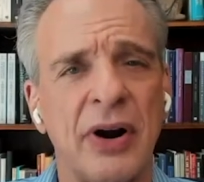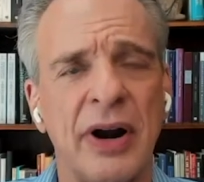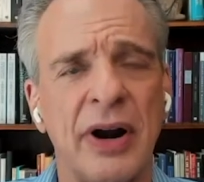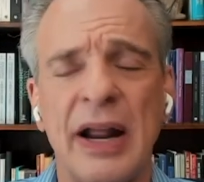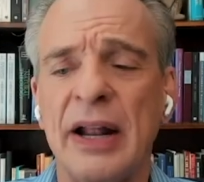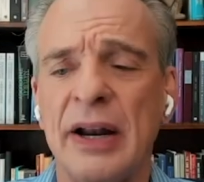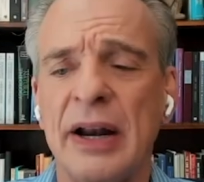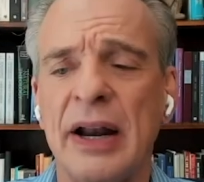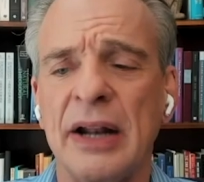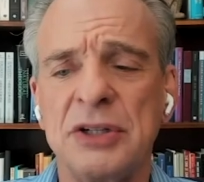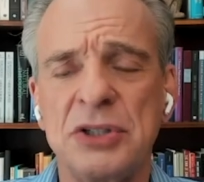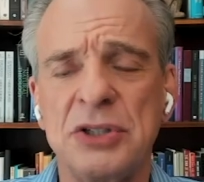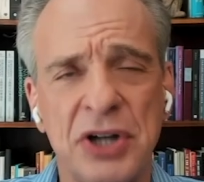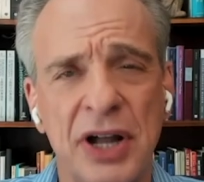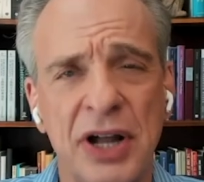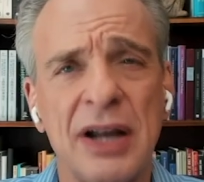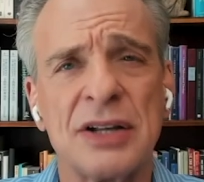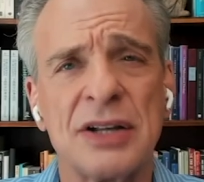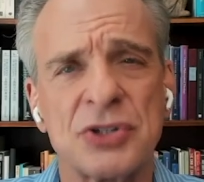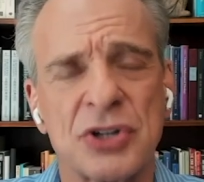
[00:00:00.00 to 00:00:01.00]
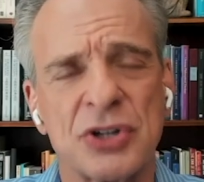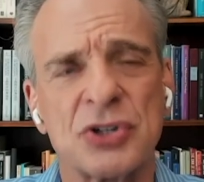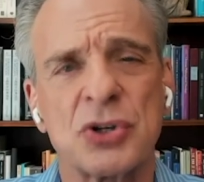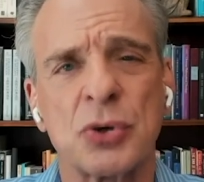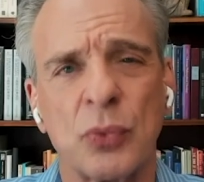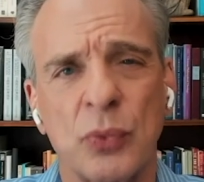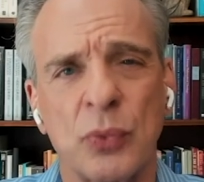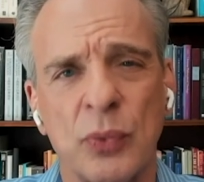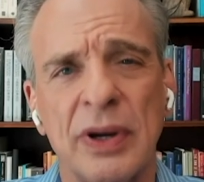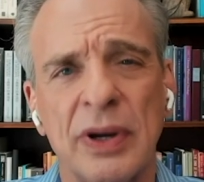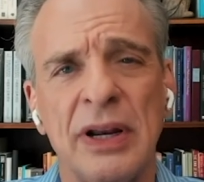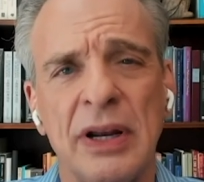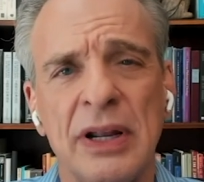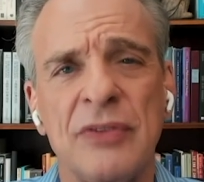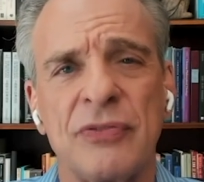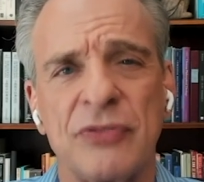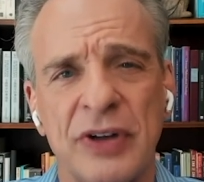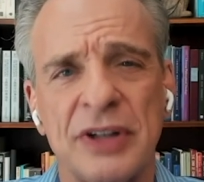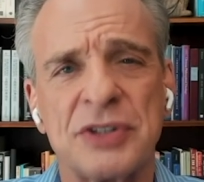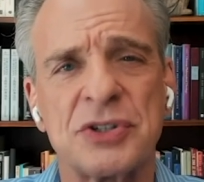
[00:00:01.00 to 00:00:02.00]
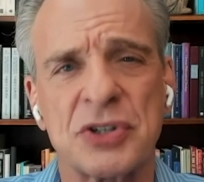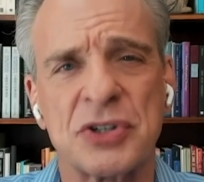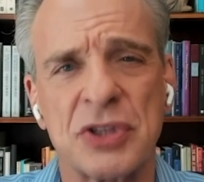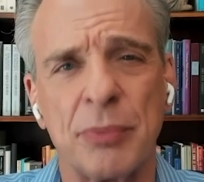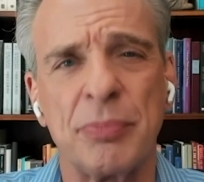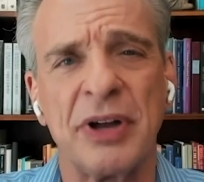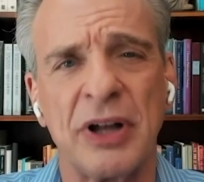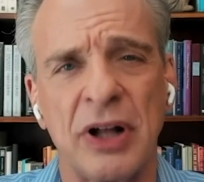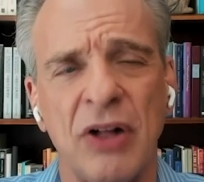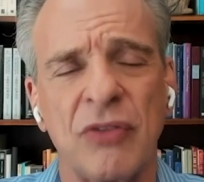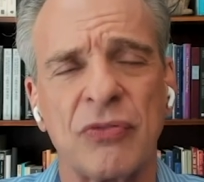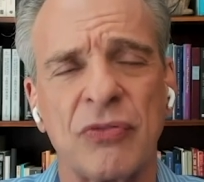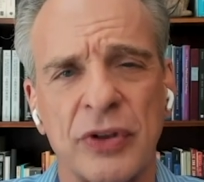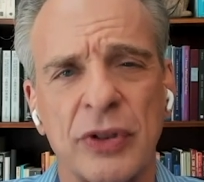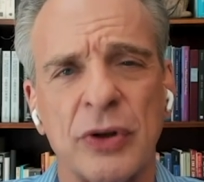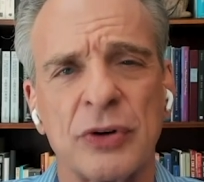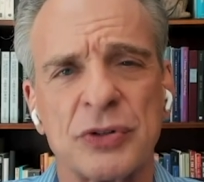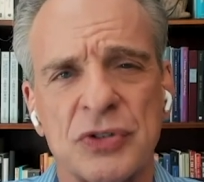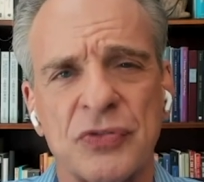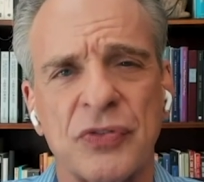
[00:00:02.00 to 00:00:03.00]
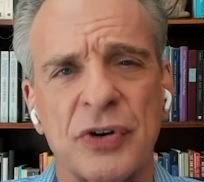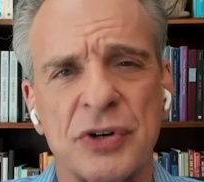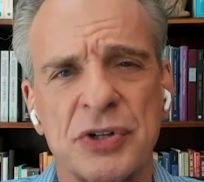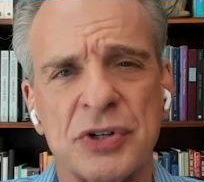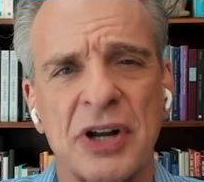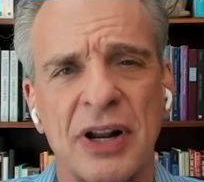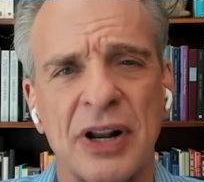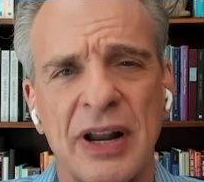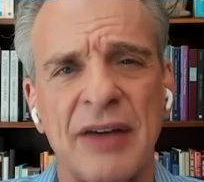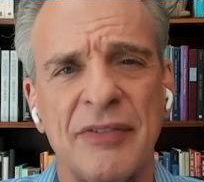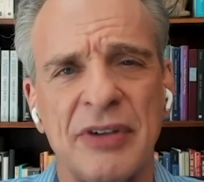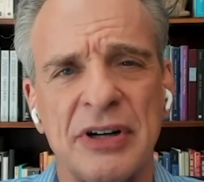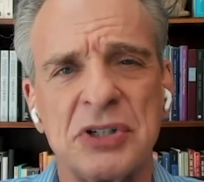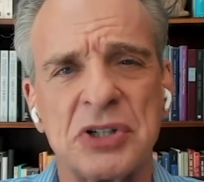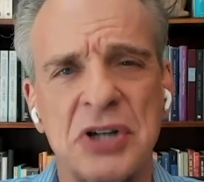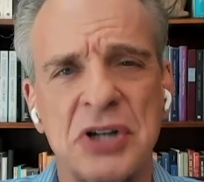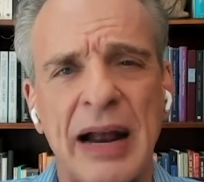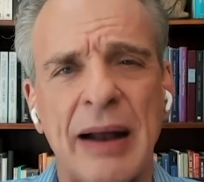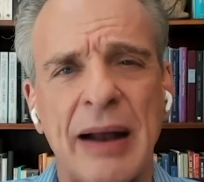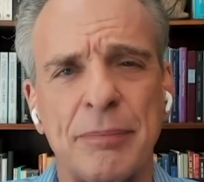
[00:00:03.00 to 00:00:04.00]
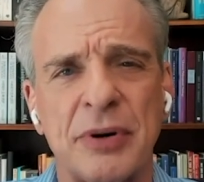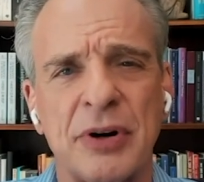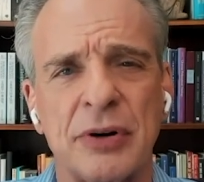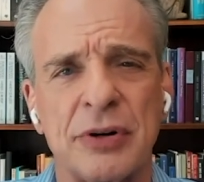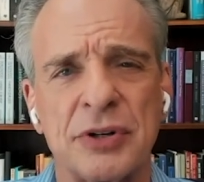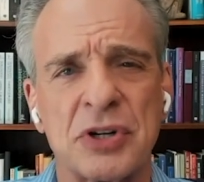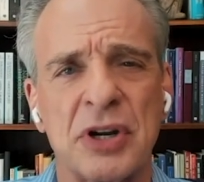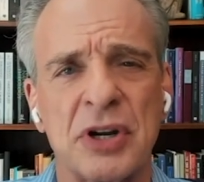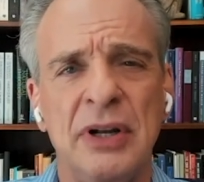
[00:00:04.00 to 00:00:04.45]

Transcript: And Genesis really fits the bill for those first 11 chapters.